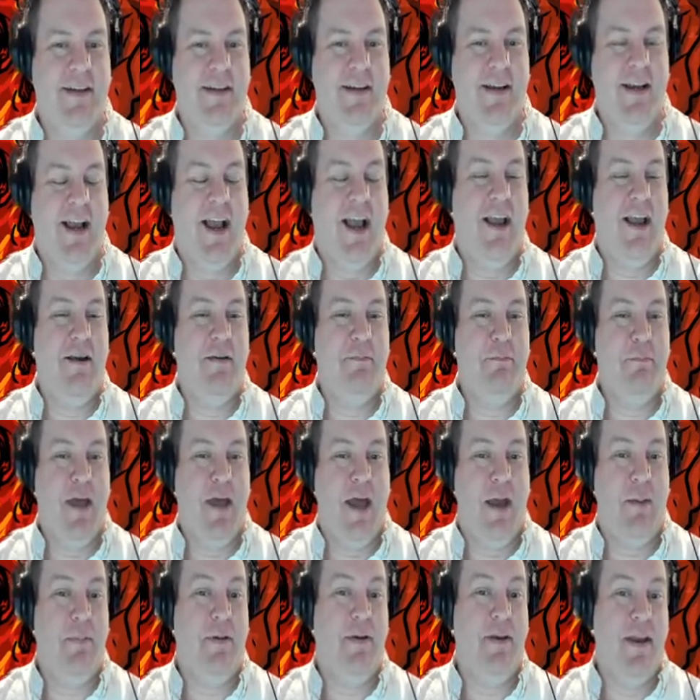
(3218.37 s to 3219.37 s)
I am
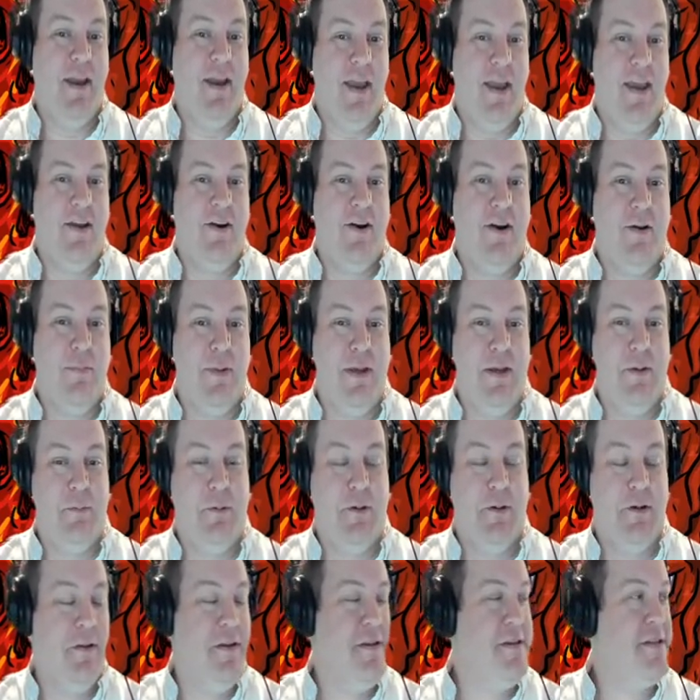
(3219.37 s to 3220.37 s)
not being a hater. I'm being
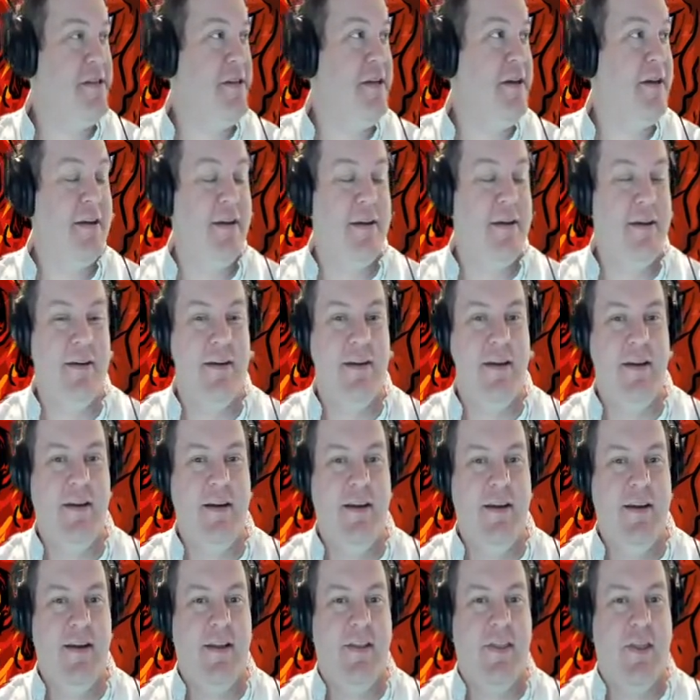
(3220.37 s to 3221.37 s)
realistic.
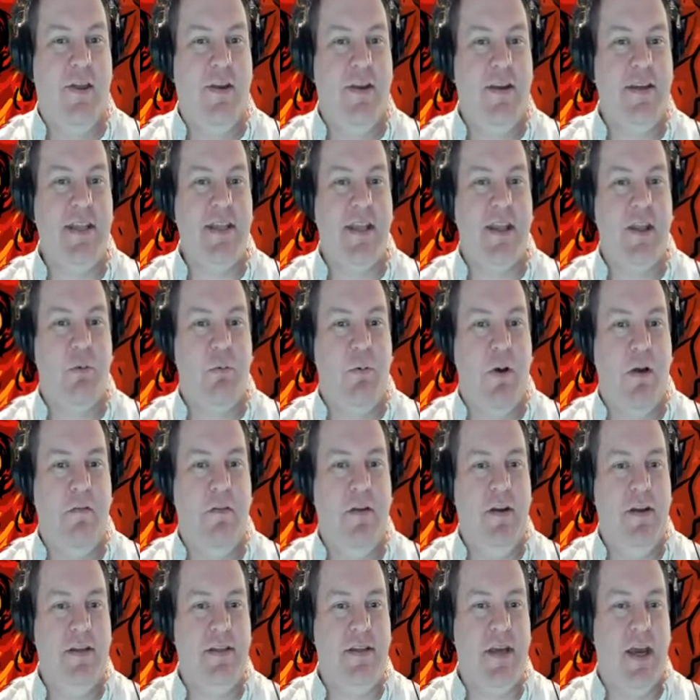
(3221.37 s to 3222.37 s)
The, doesn't the oh.
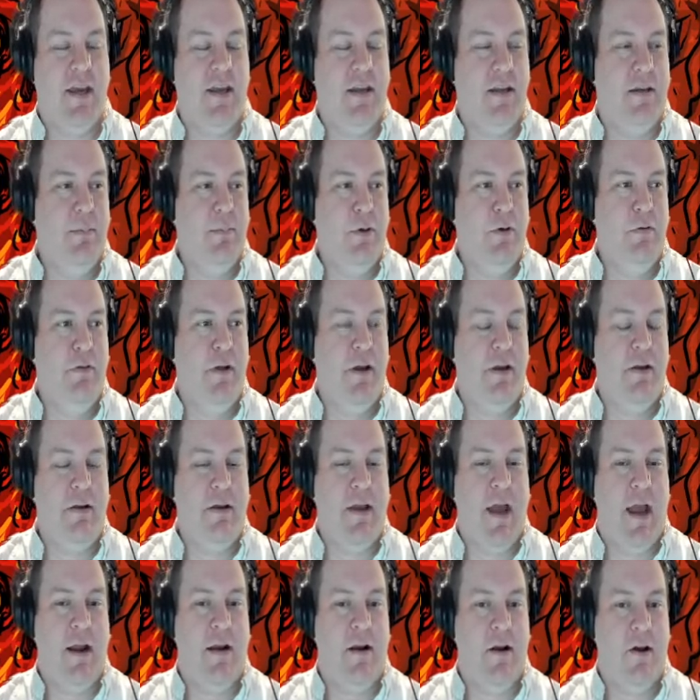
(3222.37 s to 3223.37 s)
Revenant Titan move like
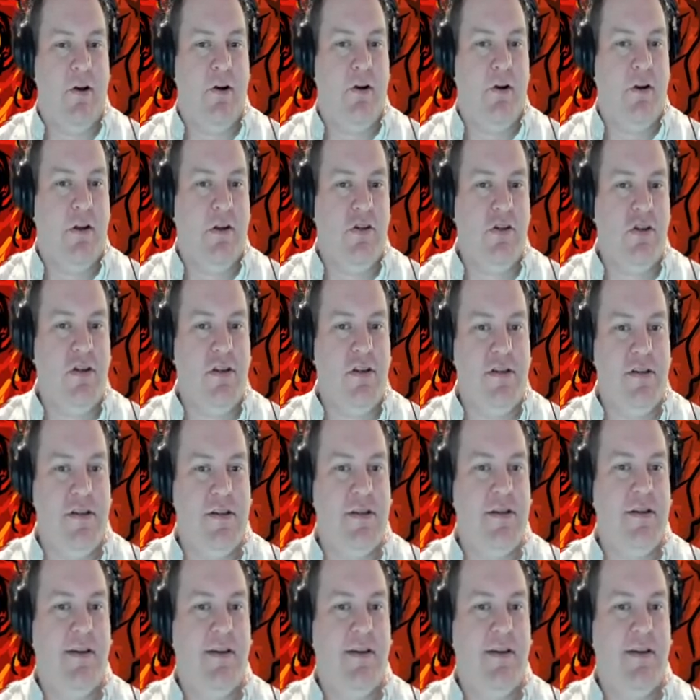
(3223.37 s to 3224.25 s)
900 inches?